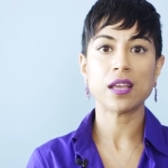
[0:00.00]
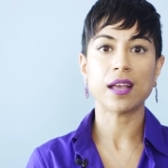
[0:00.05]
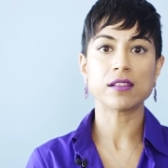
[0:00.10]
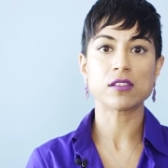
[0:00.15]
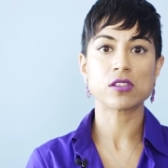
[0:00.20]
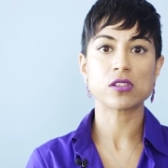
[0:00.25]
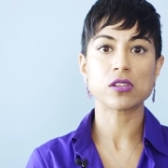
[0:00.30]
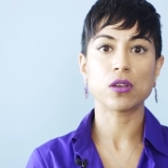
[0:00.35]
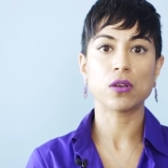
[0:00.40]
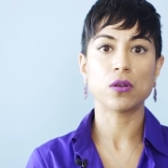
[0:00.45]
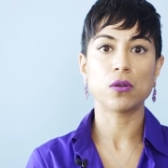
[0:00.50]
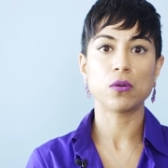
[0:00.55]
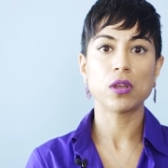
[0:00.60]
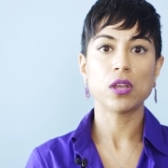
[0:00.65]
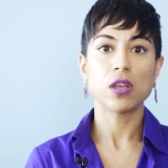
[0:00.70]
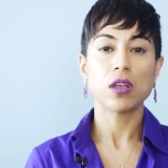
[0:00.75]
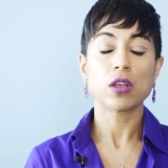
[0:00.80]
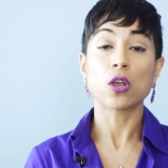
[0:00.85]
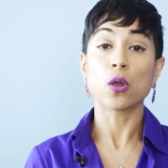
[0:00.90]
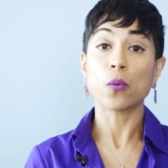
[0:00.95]
And so
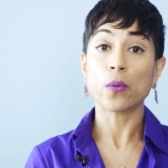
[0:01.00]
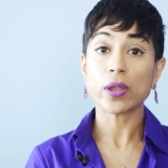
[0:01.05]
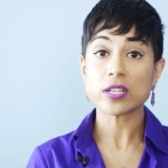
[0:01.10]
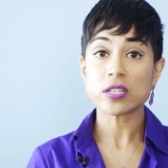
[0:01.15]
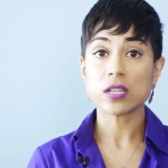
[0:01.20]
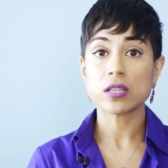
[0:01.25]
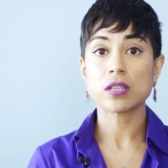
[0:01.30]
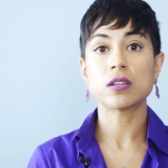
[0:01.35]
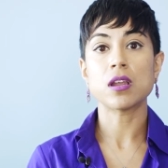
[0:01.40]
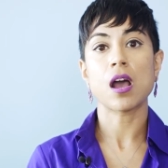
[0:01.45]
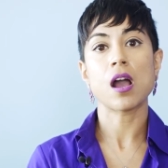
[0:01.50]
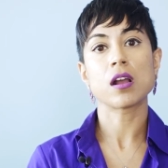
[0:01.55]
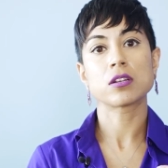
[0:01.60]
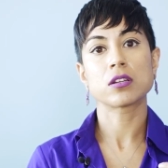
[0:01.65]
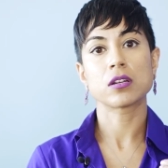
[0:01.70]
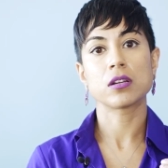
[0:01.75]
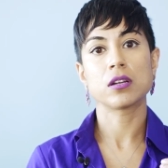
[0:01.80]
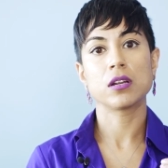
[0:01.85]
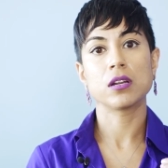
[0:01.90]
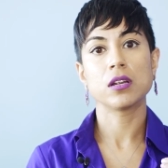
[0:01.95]
going to the
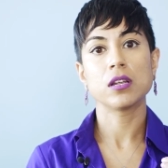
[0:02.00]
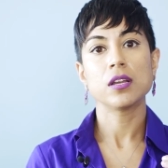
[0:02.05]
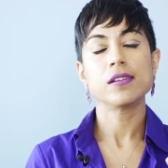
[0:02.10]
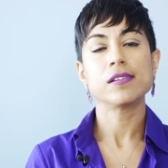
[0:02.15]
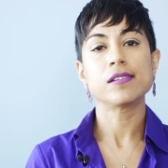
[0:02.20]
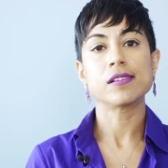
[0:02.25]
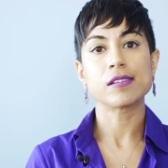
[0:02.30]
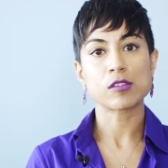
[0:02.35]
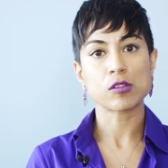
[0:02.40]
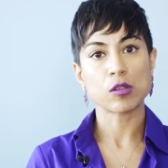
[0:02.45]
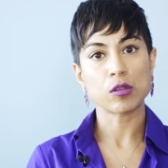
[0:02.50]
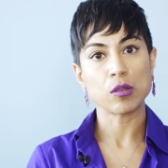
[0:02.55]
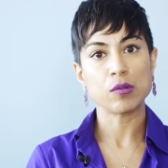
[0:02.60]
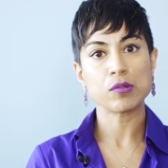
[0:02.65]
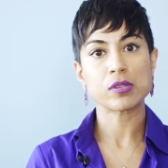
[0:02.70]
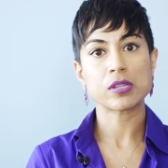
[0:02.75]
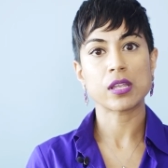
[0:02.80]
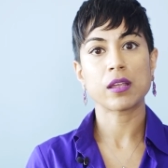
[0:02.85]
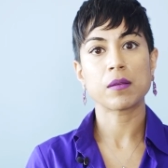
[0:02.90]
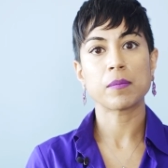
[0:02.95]
doctor,
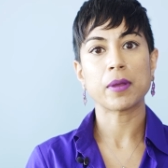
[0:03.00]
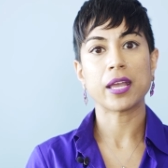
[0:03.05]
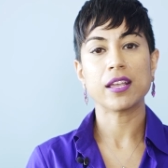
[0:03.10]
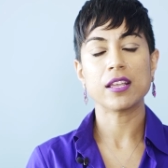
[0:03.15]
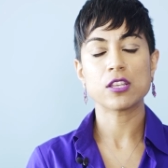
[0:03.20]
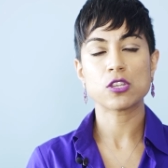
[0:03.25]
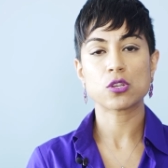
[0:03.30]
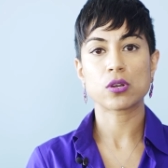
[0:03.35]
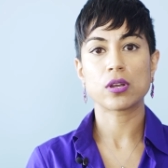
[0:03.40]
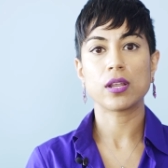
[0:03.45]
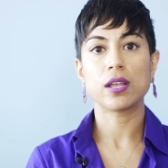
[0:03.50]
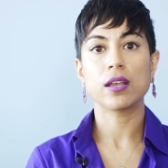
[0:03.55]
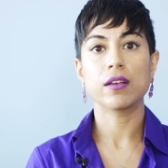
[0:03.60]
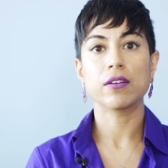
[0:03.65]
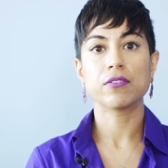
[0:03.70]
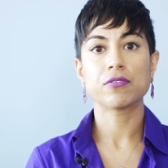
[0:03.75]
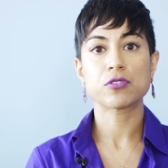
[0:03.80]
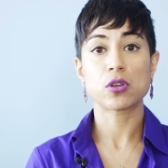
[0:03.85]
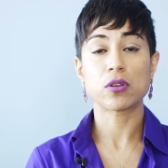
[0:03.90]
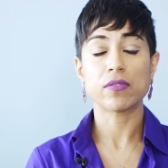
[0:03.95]
disclosing my history
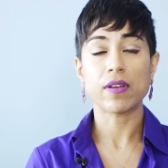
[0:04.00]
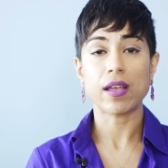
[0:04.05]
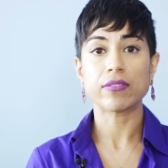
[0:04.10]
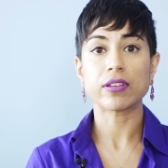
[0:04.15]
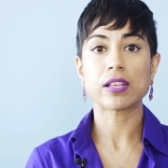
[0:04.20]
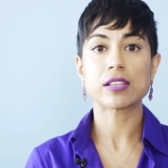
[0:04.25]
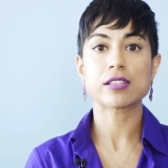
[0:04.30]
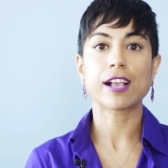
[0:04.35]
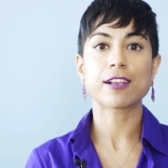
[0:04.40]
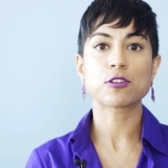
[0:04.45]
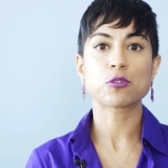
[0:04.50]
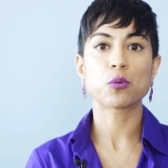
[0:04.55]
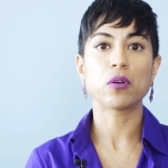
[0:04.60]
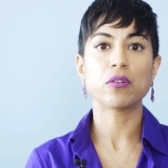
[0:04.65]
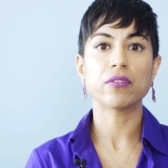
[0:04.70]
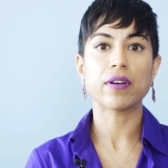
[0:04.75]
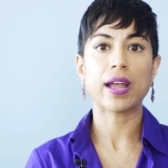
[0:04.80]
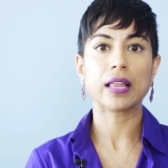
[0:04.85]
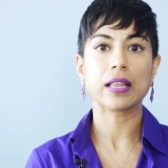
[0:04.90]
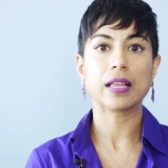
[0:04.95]
of surviving
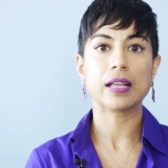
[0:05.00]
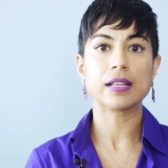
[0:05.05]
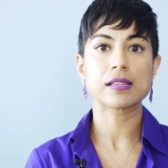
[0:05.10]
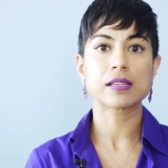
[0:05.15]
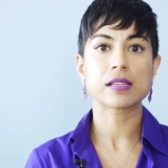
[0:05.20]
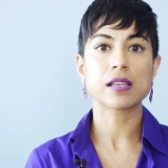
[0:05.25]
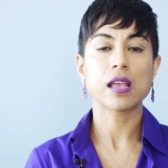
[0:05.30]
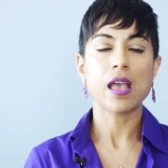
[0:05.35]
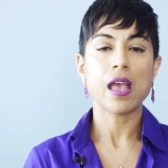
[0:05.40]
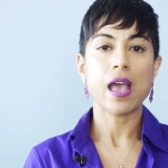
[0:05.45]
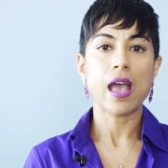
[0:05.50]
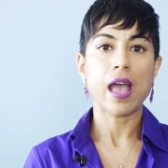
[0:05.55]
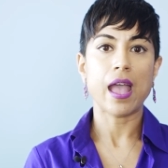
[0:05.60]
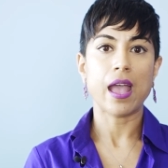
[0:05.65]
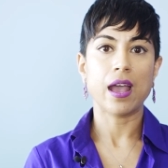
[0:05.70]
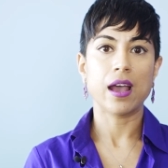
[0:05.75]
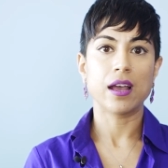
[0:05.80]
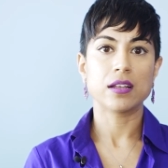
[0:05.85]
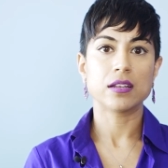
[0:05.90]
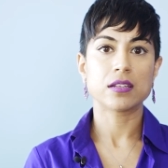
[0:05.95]
sexual violence,
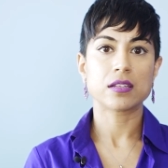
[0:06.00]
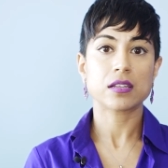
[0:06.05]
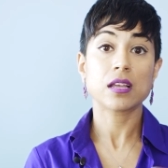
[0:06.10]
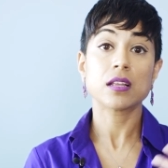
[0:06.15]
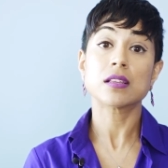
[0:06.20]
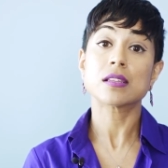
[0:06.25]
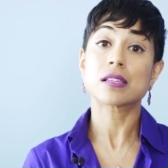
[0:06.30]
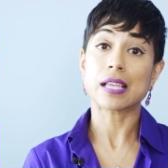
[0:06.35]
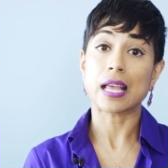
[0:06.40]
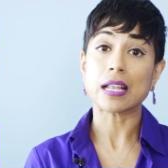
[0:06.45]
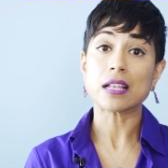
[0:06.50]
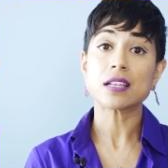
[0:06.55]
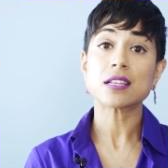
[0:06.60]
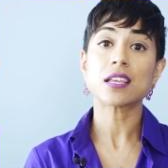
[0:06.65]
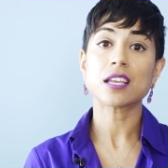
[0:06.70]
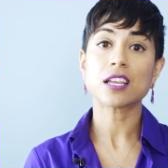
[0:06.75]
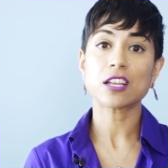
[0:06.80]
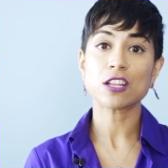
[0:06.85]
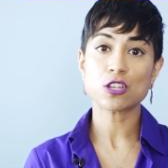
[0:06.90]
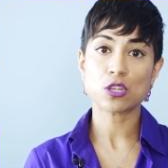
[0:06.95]
and
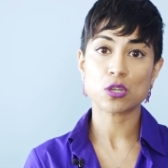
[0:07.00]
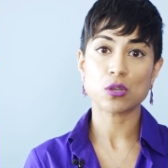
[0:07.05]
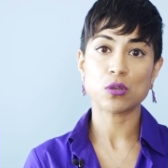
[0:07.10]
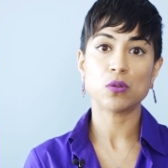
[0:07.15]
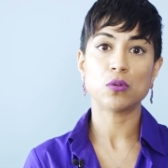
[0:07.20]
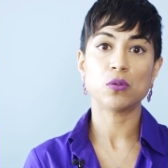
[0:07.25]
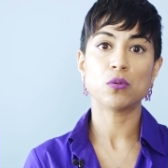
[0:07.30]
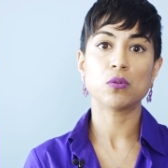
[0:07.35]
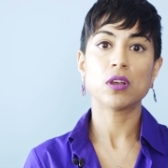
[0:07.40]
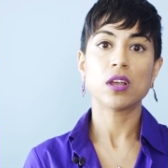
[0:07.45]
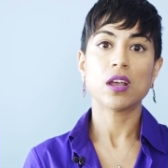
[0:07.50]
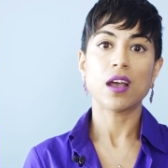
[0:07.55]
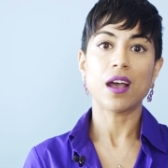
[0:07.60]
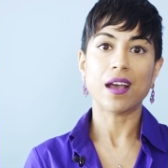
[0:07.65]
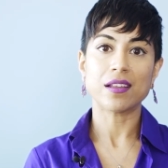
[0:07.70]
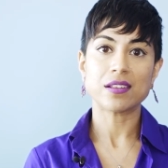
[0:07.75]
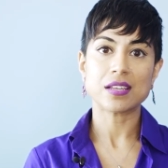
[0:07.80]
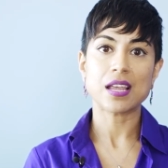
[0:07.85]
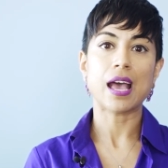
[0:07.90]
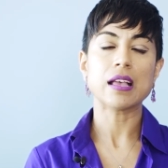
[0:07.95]
consenting to
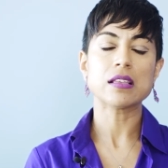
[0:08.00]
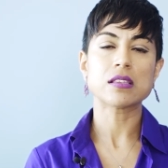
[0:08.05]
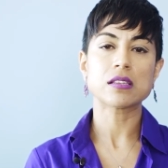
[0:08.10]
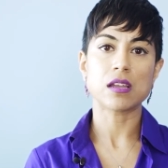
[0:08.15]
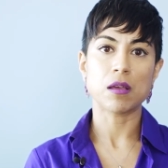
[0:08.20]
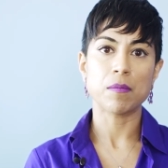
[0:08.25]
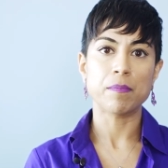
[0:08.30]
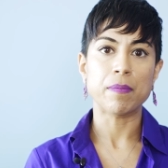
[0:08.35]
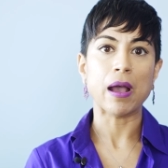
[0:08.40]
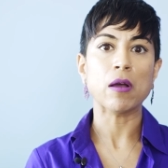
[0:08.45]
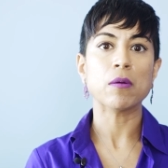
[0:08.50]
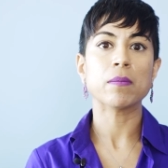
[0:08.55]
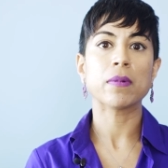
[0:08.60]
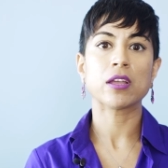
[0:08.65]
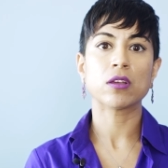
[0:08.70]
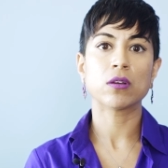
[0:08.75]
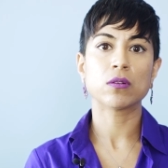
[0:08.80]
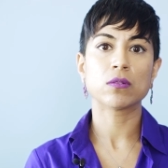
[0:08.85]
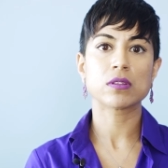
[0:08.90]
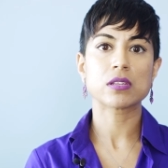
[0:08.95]
a test about
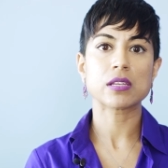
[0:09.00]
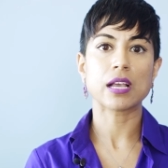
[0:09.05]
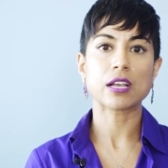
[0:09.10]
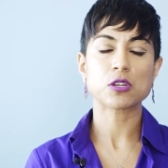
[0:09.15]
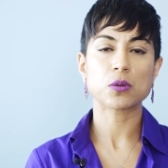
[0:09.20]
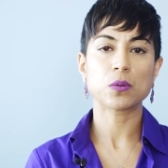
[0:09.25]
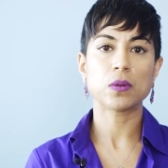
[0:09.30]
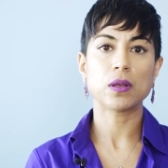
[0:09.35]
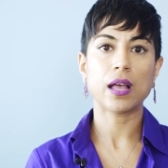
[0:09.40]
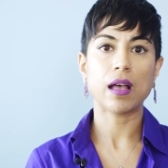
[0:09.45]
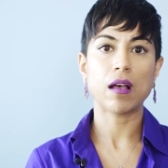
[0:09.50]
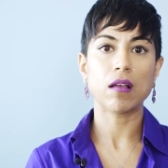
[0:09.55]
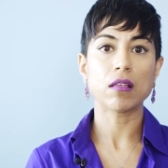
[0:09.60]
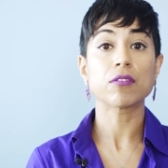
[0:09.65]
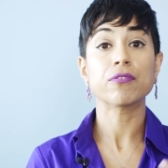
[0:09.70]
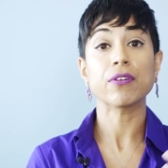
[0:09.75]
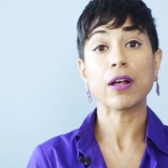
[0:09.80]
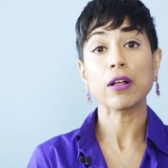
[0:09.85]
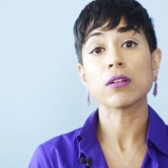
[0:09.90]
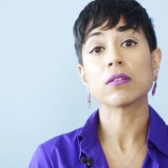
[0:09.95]
my own sexual
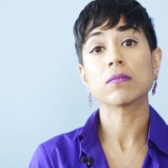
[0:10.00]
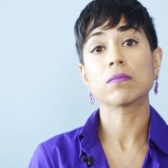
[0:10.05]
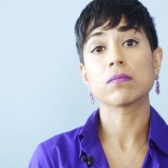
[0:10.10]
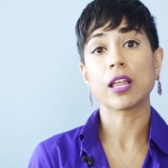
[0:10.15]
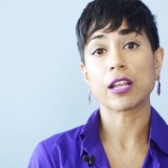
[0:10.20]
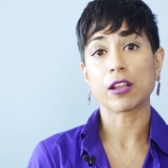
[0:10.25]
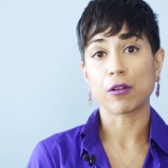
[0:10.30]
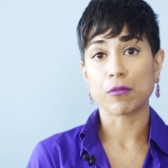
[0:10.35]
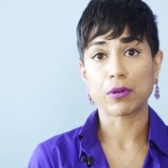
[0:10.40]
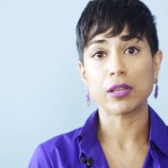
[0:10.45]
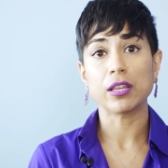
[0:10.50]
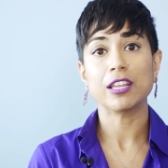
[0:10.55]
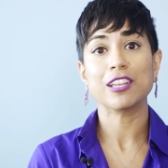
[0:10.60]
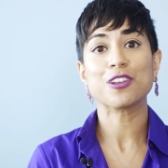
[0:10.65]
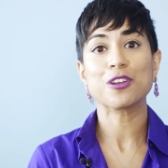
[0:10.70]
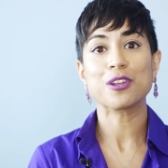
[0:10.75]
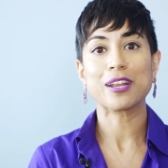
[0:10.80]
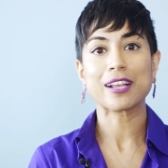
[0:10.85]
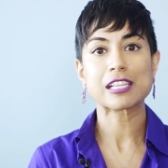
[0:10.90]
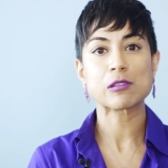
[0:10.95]
health felt like a really
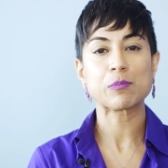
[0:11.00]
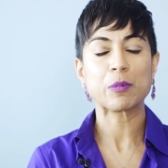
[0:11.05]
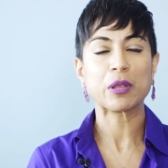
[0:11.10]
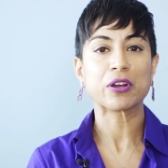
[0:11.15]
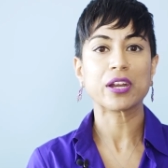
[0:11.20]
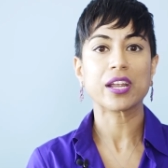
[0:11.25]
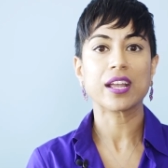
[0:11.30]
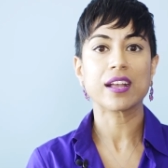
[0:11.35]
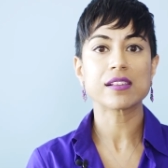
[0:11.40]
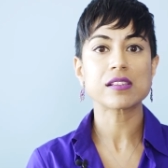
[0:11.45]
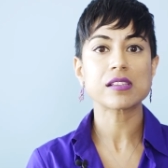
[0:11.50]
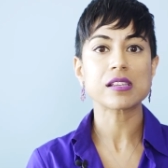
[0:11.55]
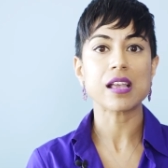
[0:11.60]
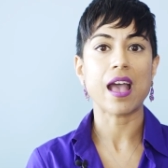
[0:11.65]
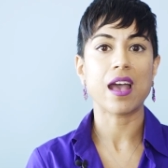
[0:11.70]
good experience.